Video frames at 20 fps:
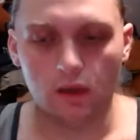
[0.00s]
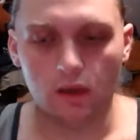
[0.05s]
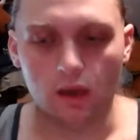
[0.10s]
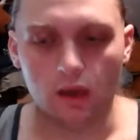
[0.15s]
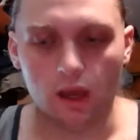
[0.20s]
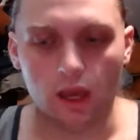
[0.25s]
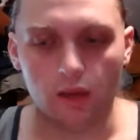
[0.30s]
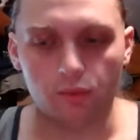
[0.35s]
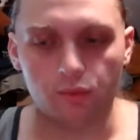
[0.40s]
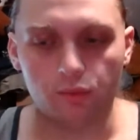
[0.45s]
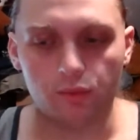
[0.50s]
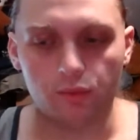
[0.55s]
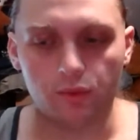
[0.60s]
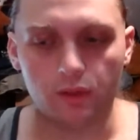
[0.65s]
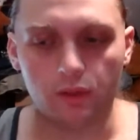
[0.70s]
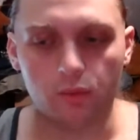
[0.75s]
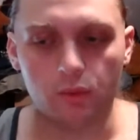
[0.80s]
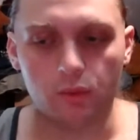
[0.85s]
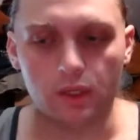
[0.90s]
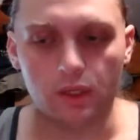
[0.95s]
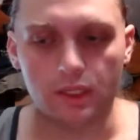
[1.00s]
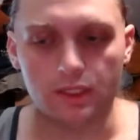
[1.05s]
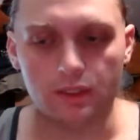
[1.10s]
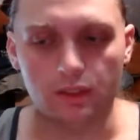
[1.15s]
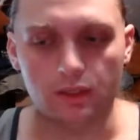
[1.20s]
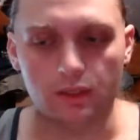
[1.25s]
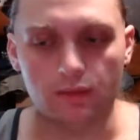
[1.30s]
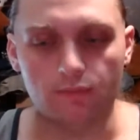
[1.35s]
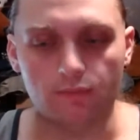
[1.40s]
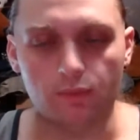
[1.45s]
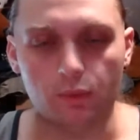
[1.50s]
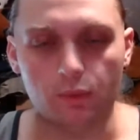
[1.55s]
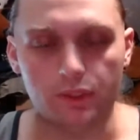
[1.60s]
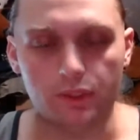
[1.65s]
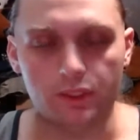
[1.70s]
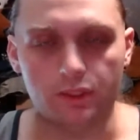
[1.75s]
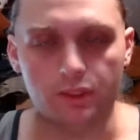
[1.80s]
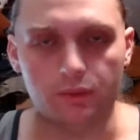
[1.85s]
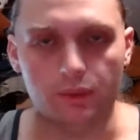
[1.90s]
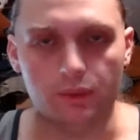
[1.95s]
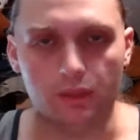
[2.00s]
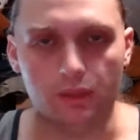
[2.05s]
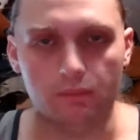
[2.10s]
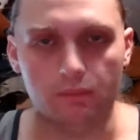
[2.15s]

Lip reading: I really was looking forward to it.